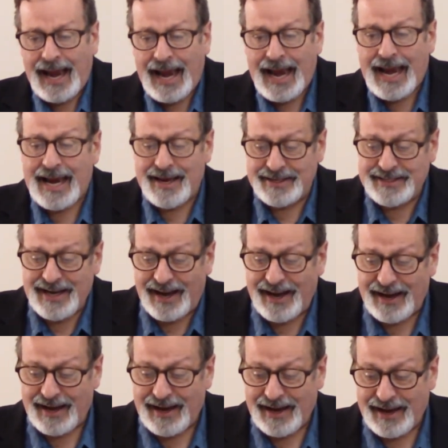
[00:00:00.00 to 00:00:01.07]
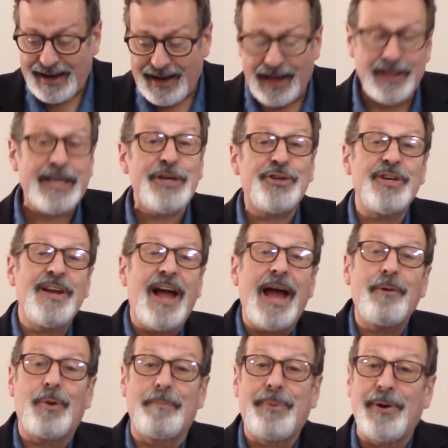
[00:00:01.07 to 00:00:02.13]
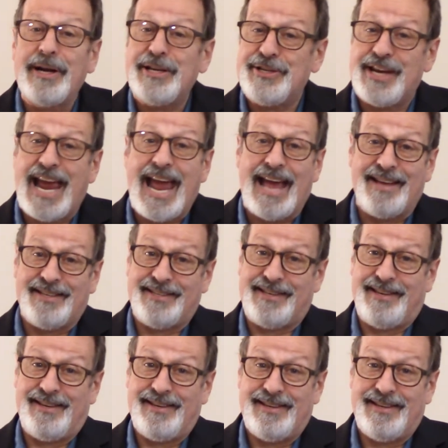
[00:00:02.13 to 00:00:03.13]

And uh, Alicia and I were pretty jazzed.